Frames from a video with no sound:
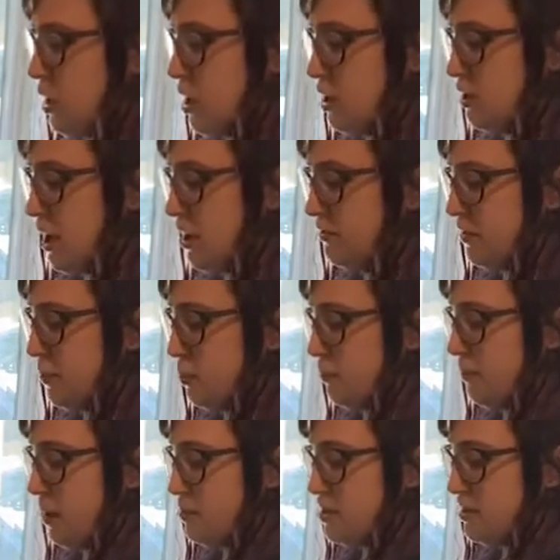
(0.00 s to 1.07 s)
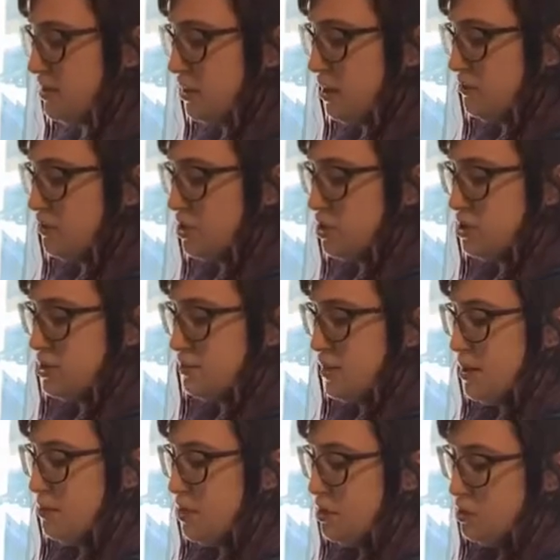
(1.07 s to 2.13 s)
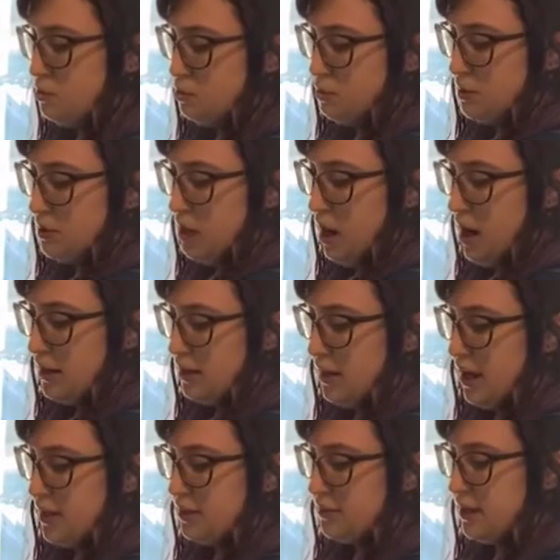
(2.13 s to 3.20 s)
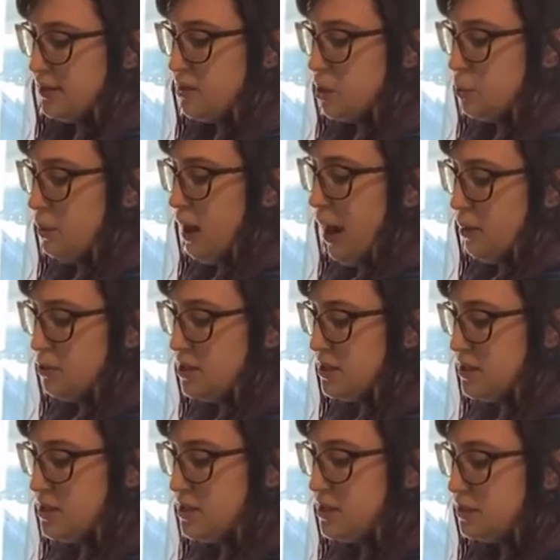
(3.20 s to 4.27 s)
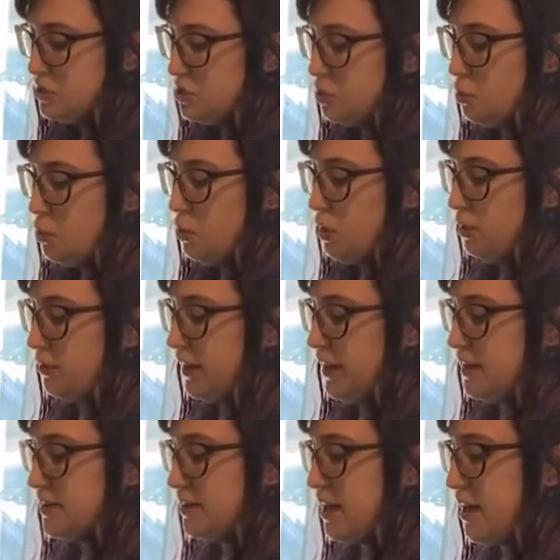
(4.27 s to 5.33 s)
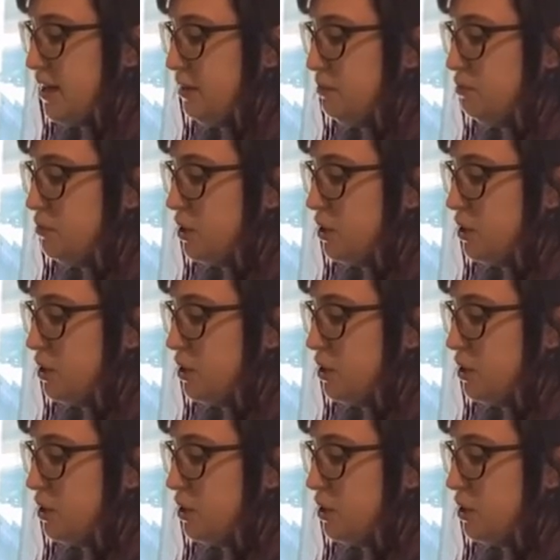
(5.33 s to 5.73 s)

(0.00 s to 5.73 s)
A lot of them are reminiscent of dishes maybe you would not get unless you were out to eat, or like I said,